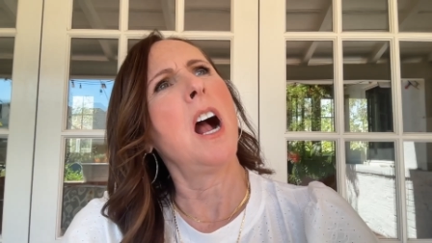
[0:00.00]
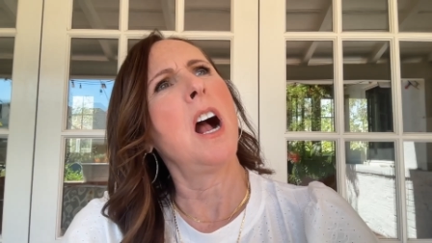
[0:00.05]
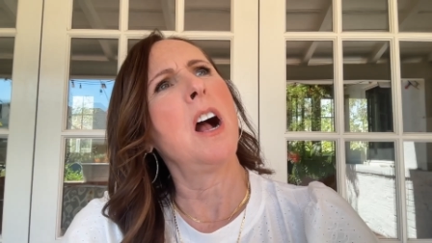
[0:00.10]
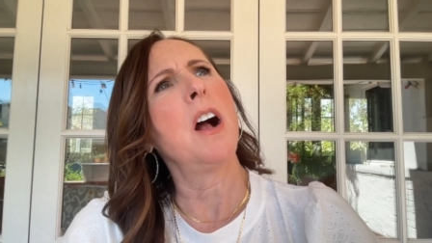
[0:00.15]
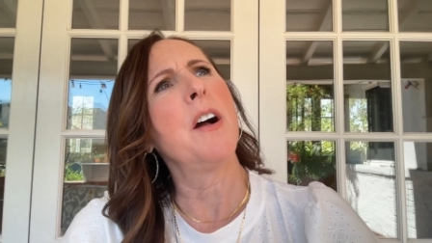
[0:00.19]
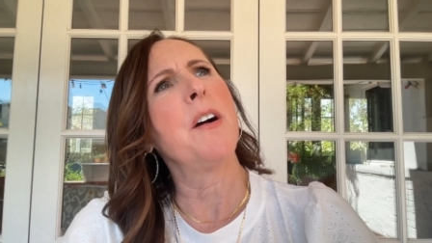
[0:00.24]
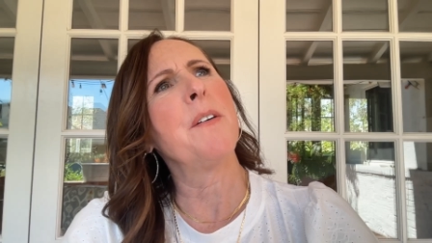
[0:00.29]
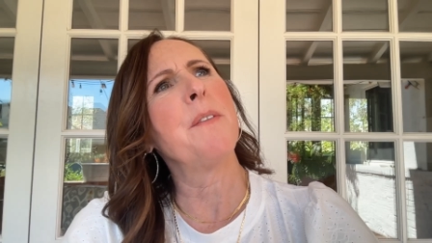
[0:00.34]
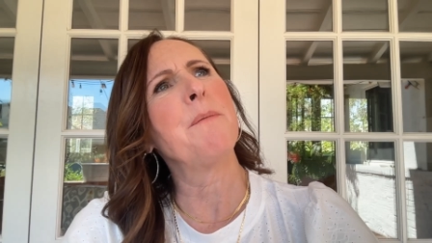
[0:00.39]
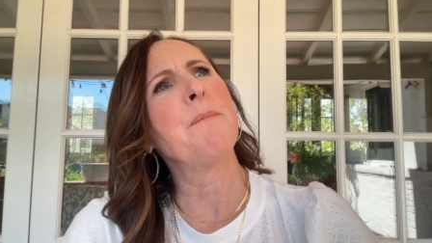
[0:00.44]

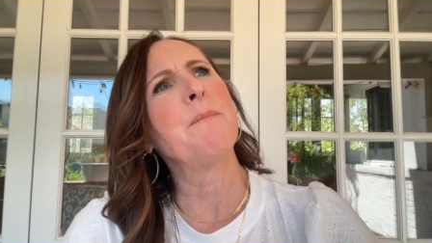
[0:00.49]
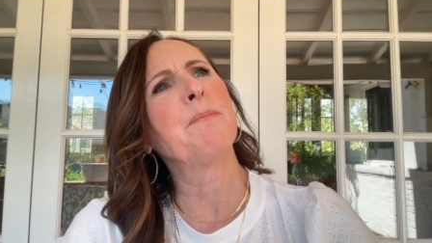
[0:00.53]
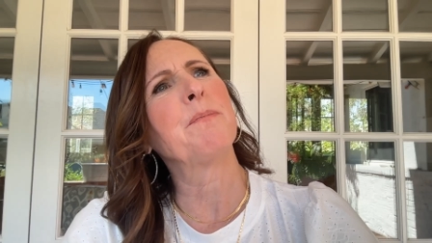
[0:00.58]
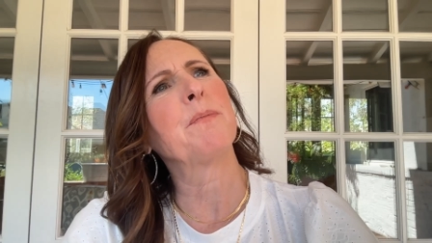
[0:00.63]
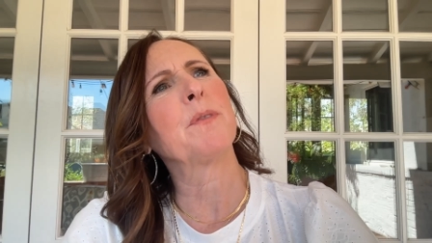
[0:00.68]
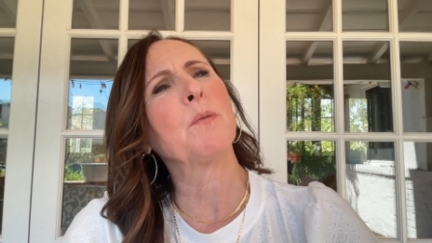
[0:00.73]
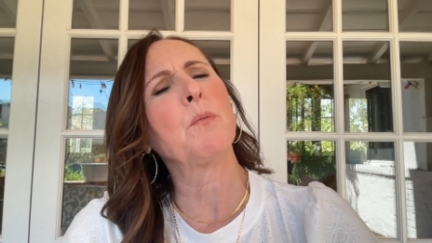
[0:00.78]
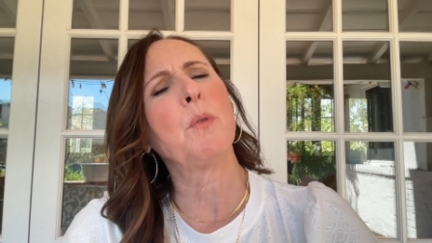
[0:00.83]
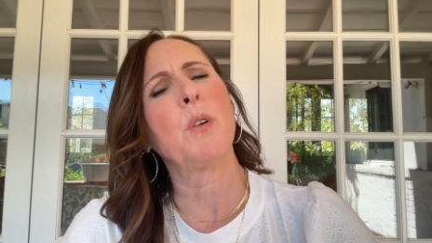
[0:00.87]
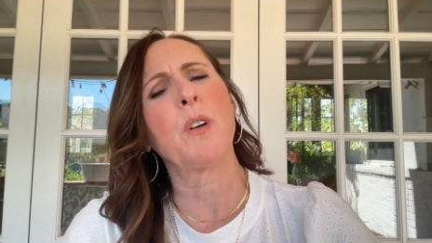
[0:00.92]
Um,
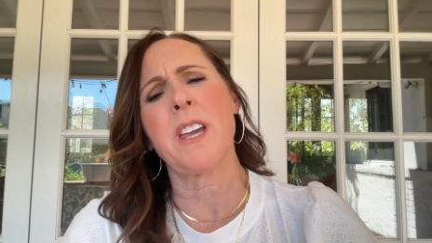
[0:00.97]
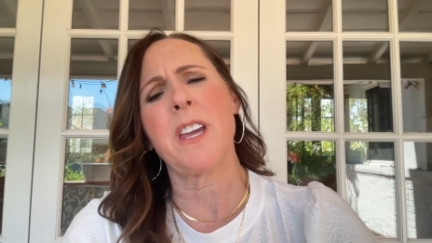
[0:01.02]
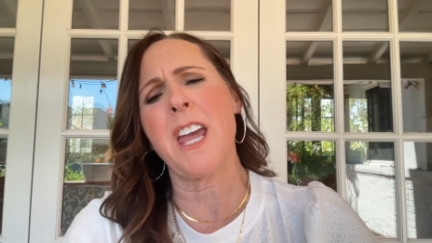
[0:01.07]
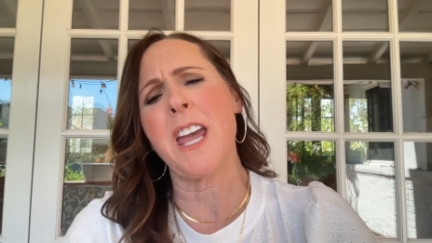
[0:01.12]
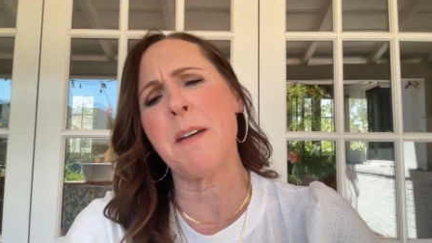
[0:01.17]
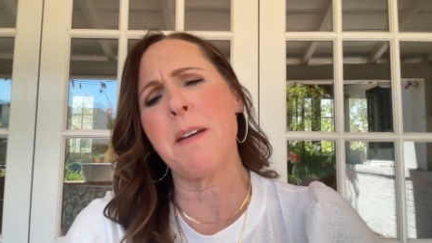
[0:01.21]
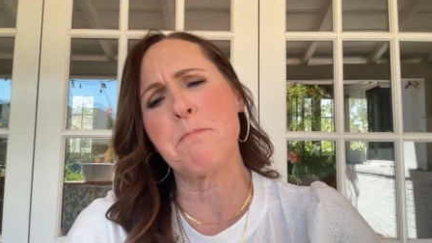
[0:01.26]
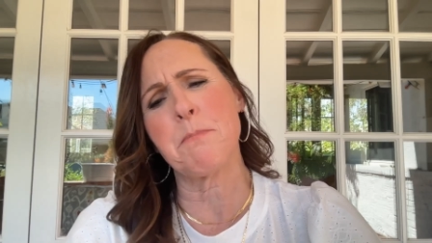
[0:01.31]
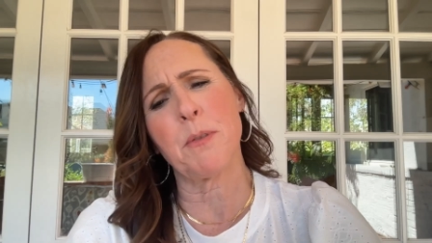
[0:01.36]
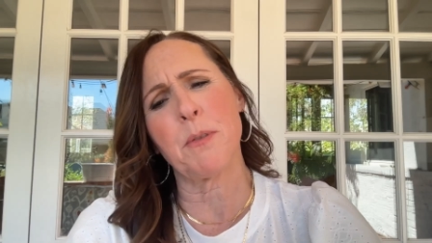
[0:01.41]
well,
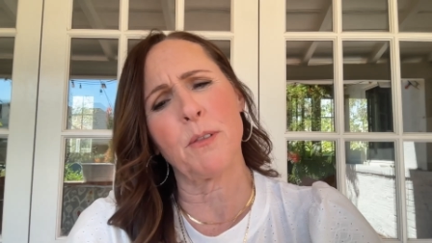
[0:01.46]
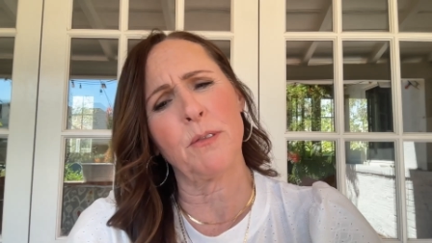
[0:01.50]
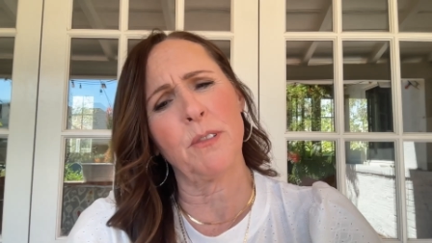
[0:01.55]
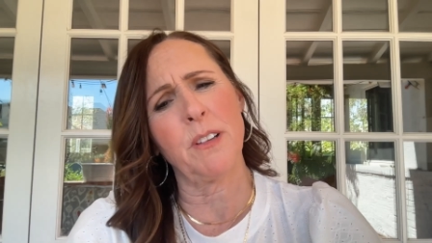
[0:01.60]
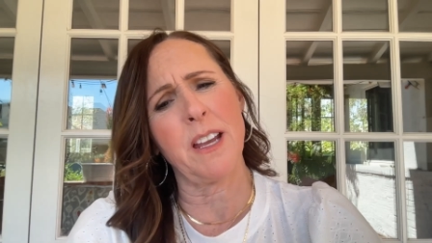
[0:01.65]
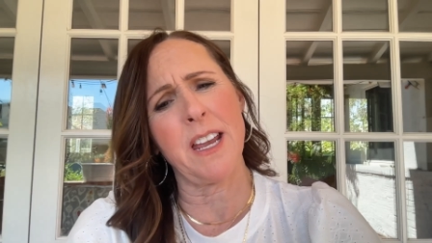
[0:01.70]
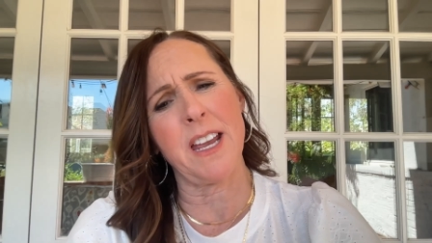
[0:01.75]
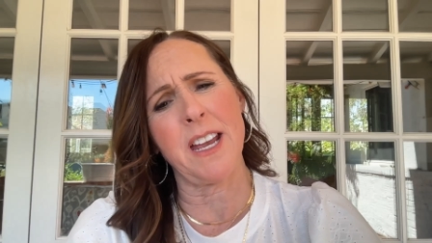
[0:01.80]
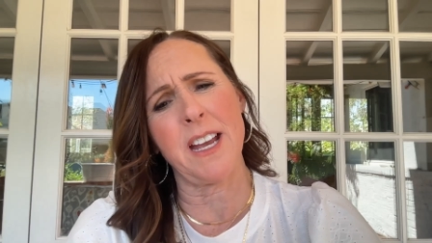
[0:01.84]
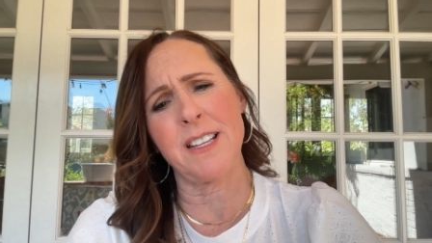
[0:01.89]
Kate
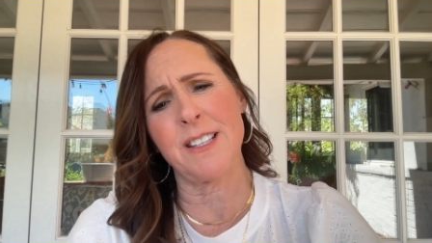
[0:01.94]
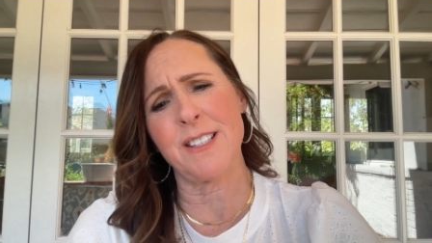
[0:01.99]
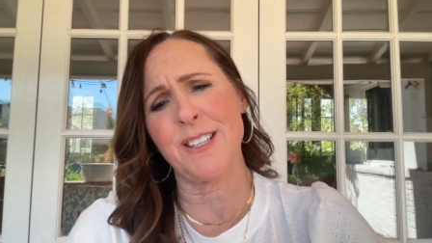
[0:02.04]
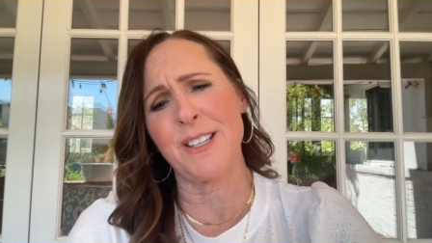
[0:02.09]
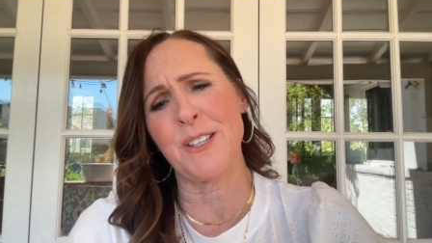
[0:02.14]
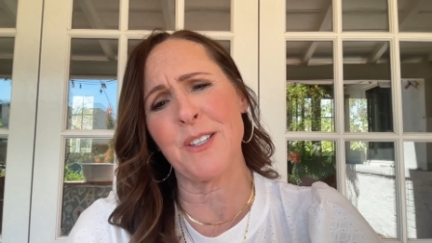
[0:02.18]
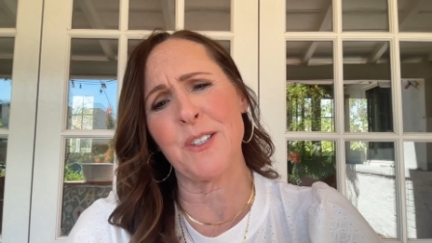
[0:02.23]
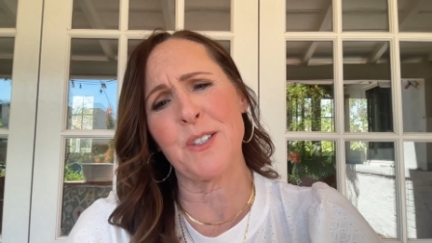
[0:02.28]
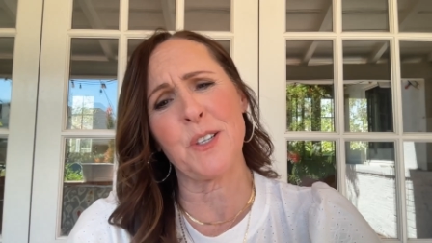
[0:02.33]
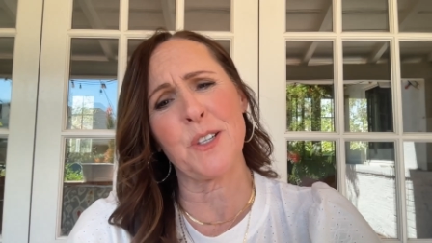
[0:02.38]
Berlant
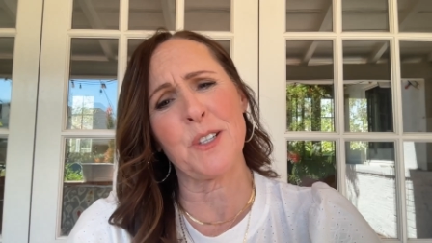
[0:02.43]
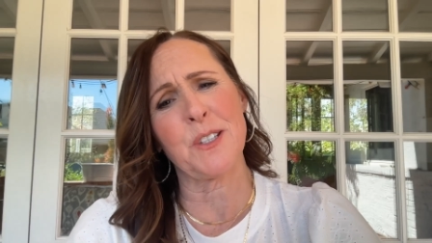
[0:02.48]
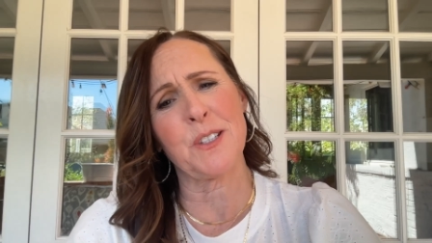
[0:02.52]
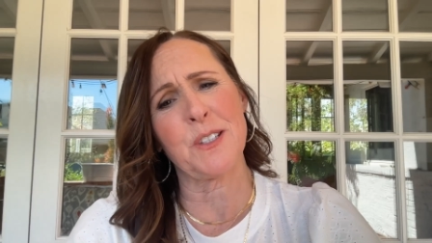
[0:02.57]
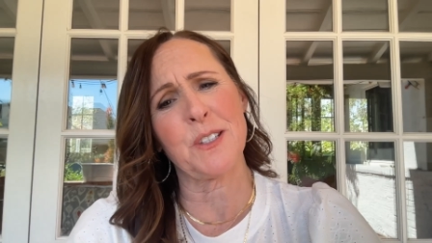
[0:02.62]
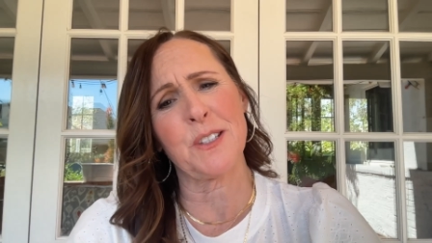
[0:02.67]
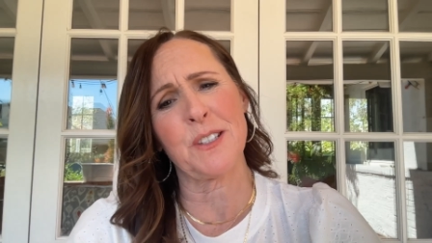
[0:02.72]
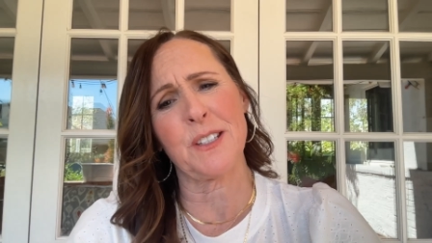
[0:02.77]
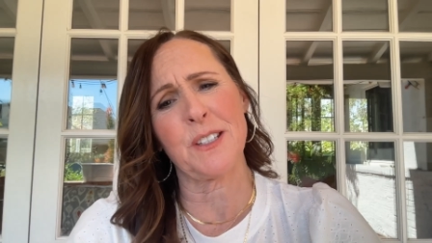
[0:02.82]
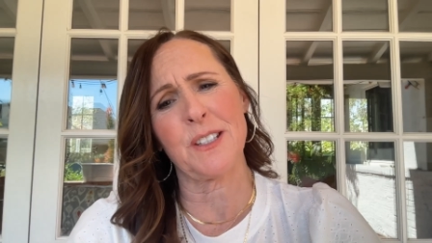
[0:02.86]
is
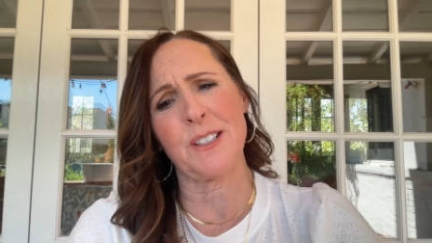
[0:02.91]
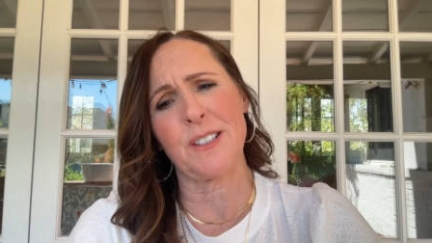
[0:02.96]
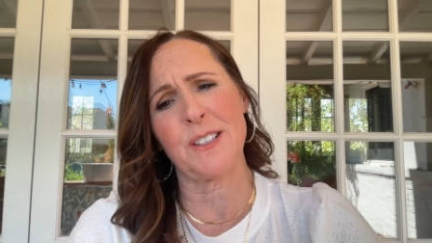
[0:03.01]
just